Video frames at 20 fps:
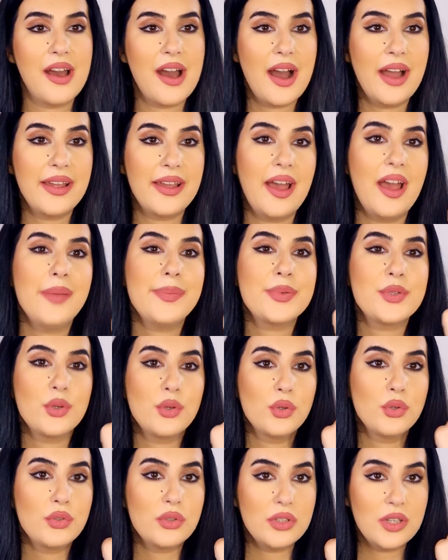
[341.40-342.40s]
I
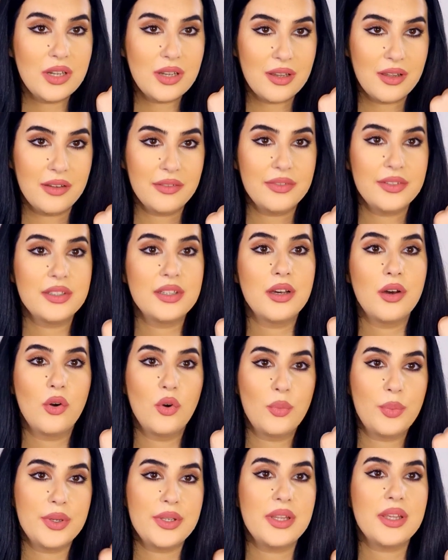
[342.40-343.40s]
absolutely love the
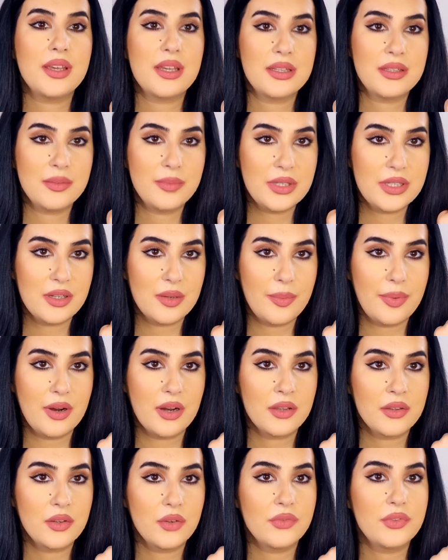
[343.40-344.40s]
opening and the middle
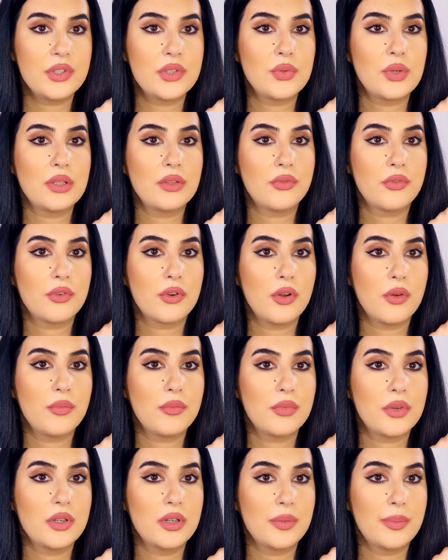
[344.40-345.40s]
part of this one
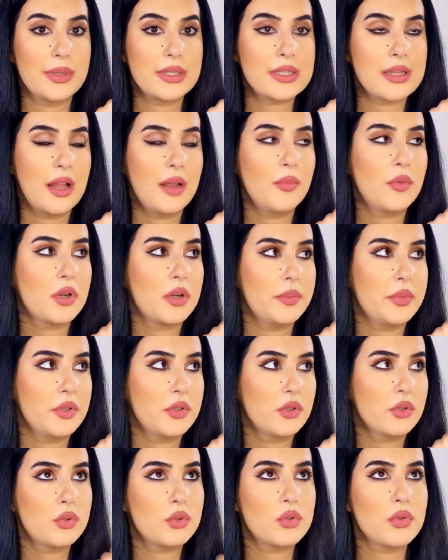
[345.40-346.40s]
from Pascal
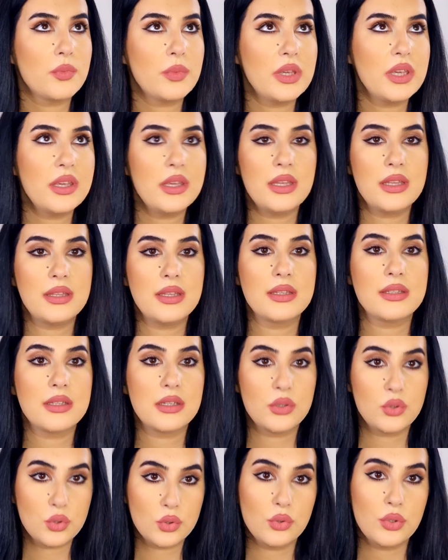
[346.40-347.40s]
Morabito. To me, it is
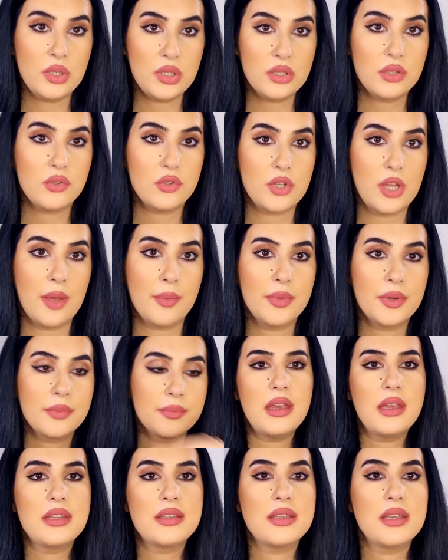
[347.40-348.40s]
a true hidden gem.
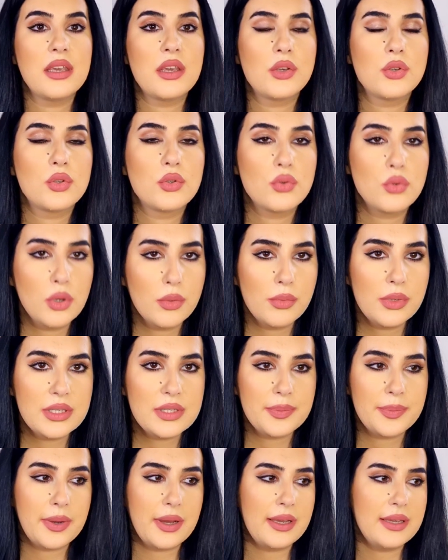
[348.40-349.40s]
It's extremely
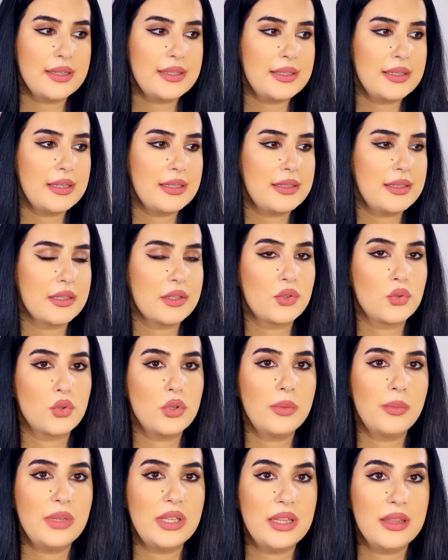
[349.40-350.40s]
spicy, it's
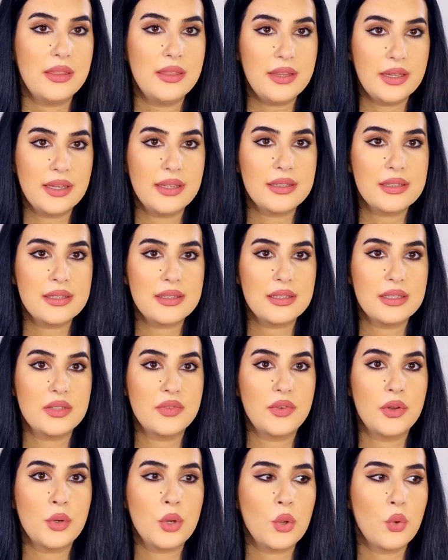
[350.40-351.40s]
extremely dense, it's
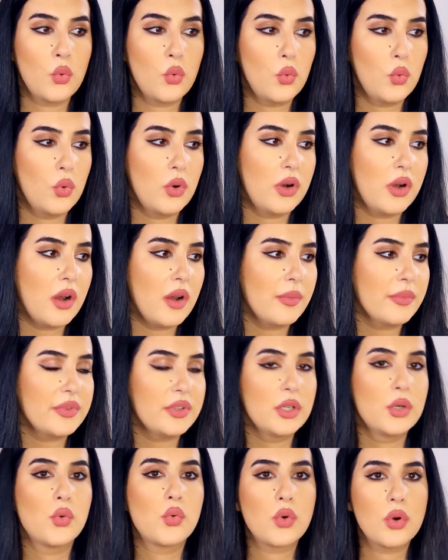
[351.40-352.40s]
very warm.
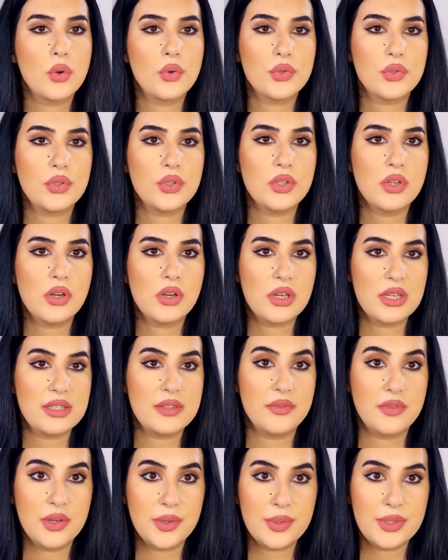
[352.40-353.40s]
The rose here
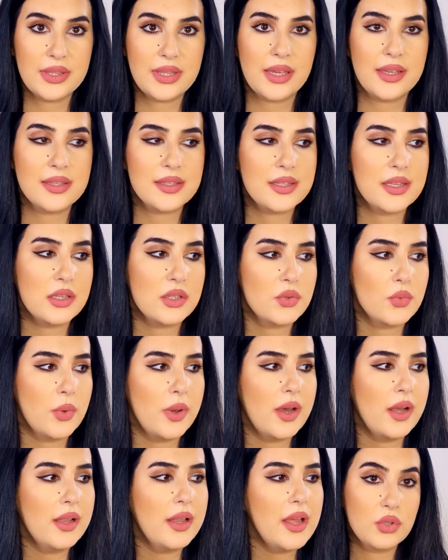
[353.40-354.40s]
is very dense as
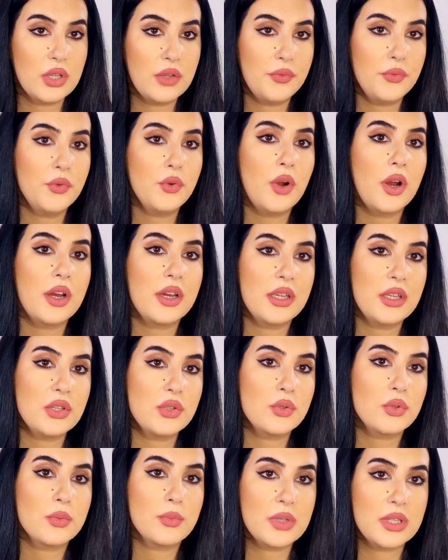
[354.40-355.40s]
well. If you are
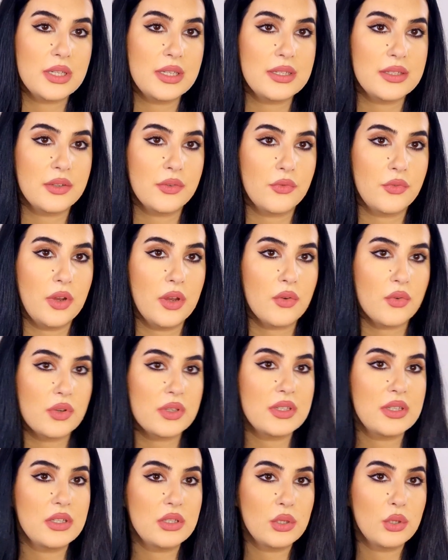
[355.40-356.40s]
into Middle Eastern
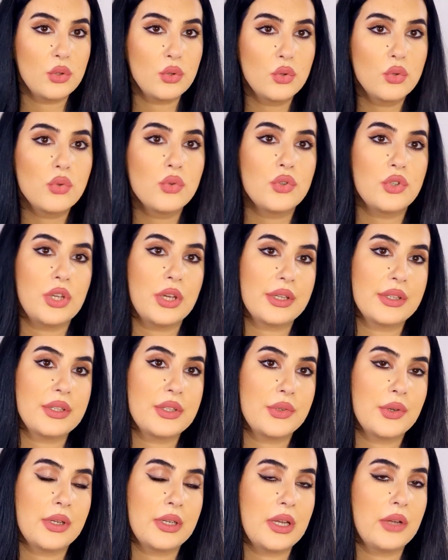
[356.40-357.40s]
fragrances, do check
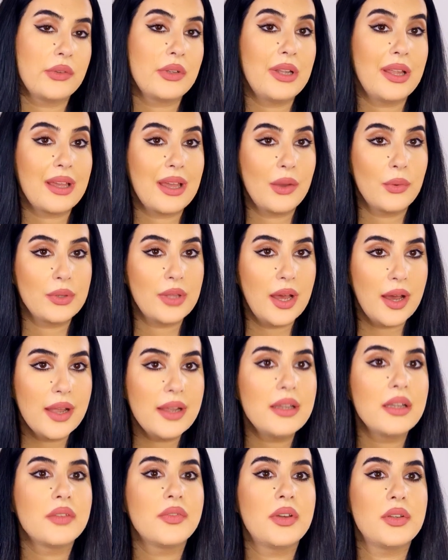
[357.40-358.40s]
this one out. Like, I would
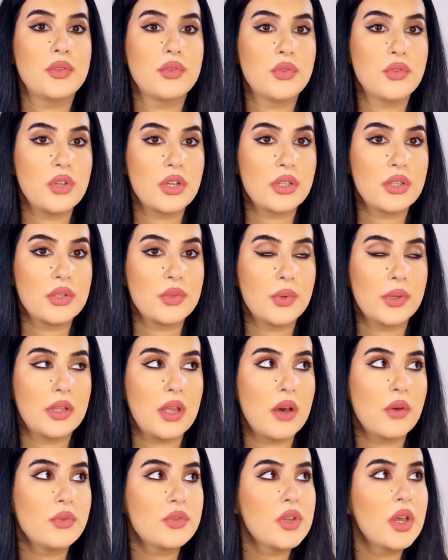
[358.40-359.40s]
highly advise you to check this one
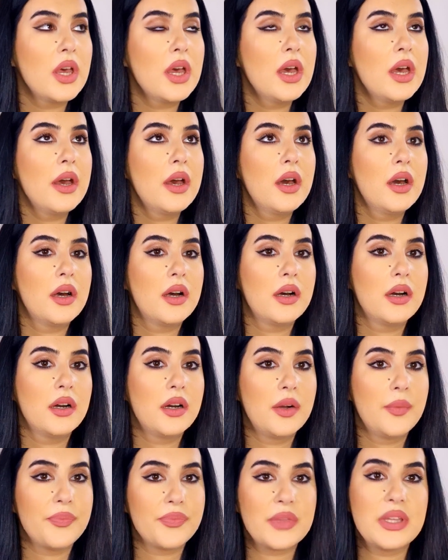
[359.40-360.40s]
out.
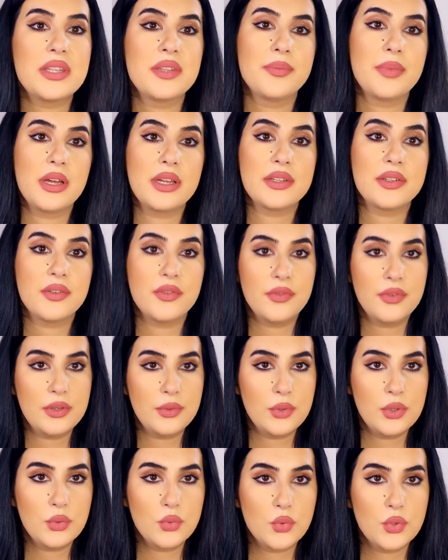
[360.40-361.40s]
It smells
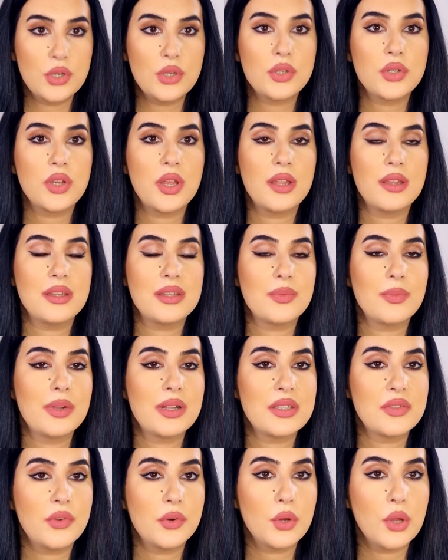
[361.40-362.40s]
very rich and it
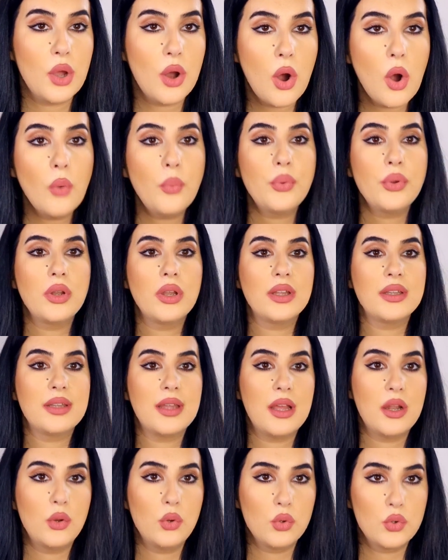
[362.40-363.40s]
smells very opulent
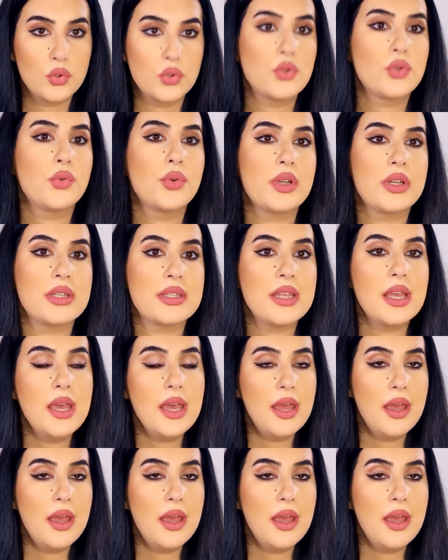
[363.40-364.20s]
and luxurious.